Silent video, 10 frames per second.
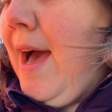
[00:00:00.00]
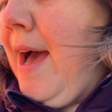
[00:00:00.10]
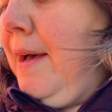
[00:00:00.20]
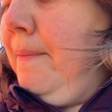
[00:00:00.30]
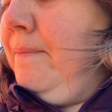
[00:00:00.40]

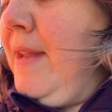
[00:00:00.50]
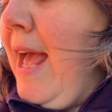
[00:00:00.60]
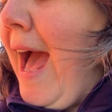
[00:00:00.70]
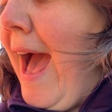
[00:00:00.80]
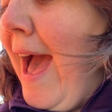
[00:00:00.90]
I
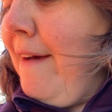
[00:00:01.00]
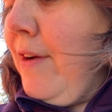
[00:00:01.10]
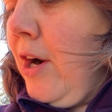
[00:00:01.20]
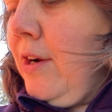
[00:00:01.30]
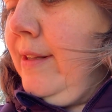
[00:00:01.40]
have
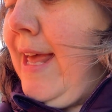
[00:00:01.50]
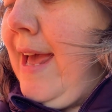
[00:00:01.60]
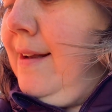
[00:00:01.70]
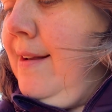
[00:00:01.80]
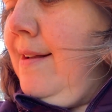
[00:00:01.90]
heard
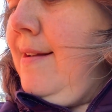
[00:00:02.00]
that